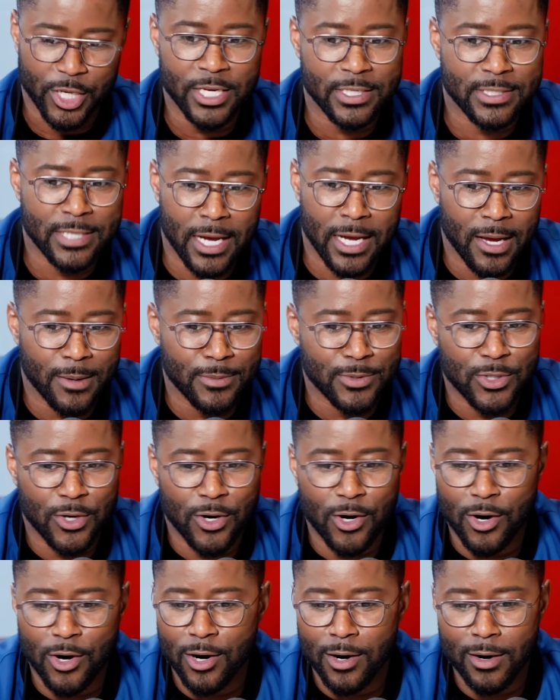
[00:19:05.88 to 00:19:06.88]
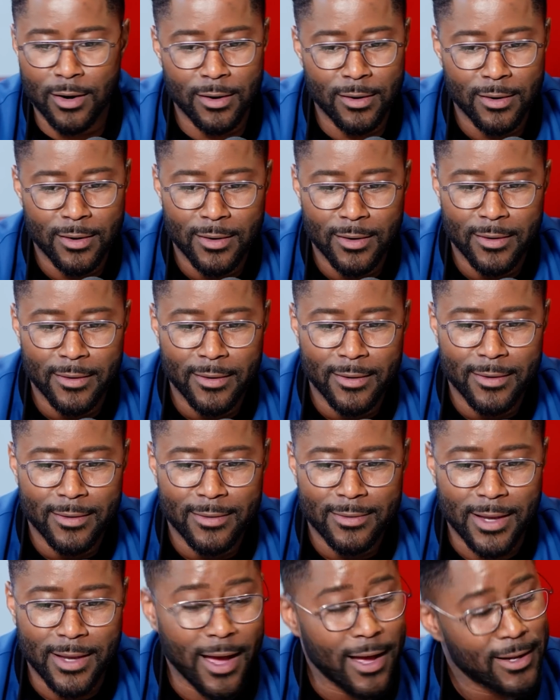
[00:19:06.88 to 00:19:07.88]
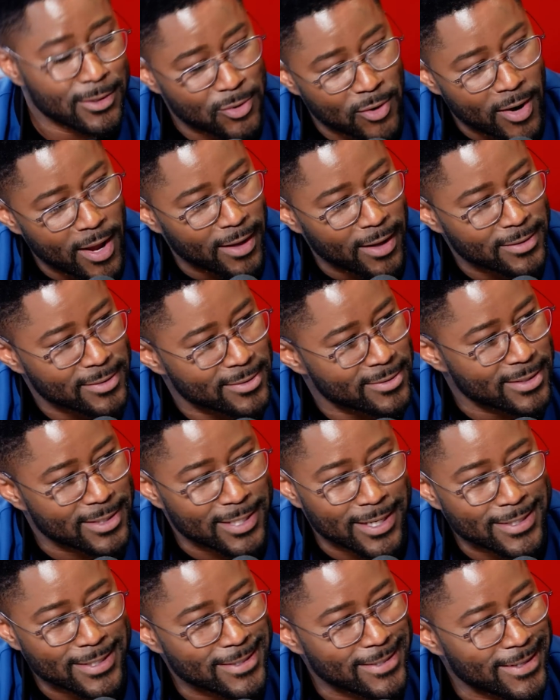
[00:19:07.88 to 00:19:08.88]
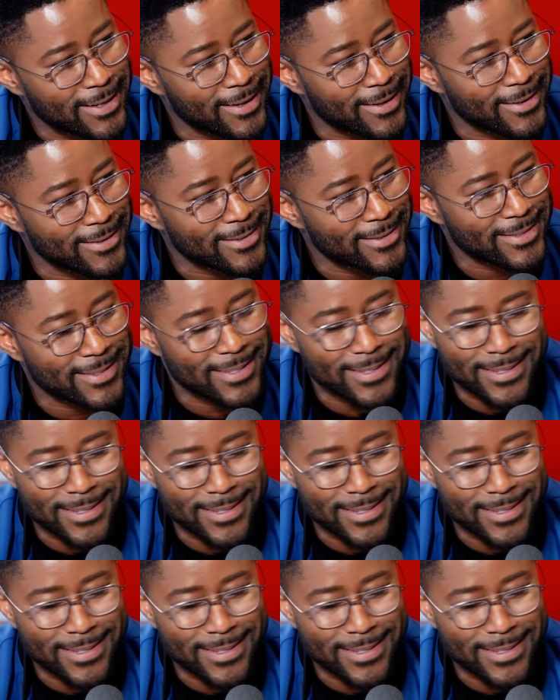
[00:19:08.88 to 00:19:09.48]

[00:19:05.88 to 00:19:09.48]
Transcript: the good times are the contracts, the touchdowns,